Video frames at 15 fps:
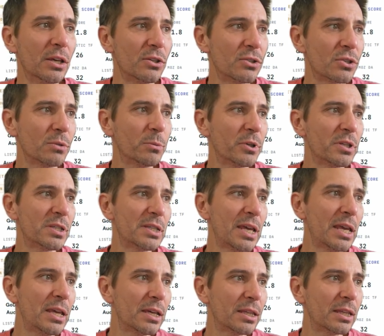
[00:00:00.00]
Someone has
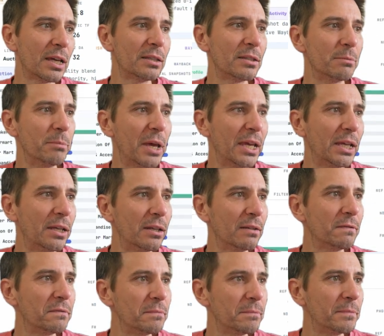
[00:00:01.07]
taken that
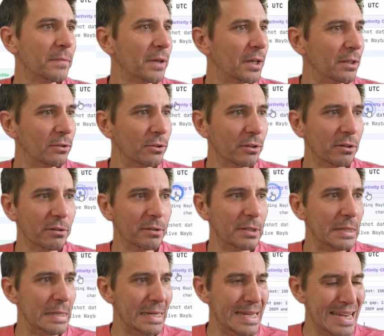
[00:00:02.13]
domain and
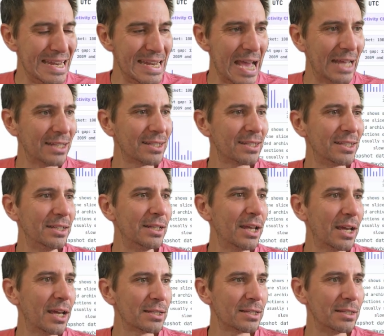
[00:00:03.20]
done nasty,
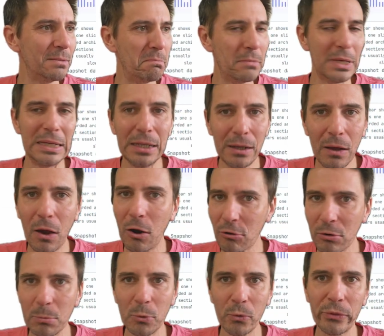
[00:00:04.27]
mean,
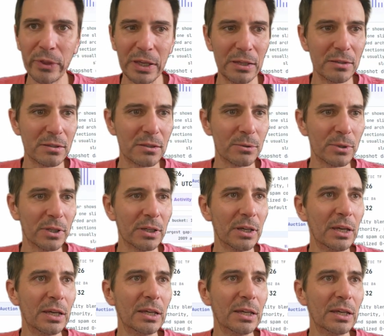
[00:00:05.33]
horrible things to it.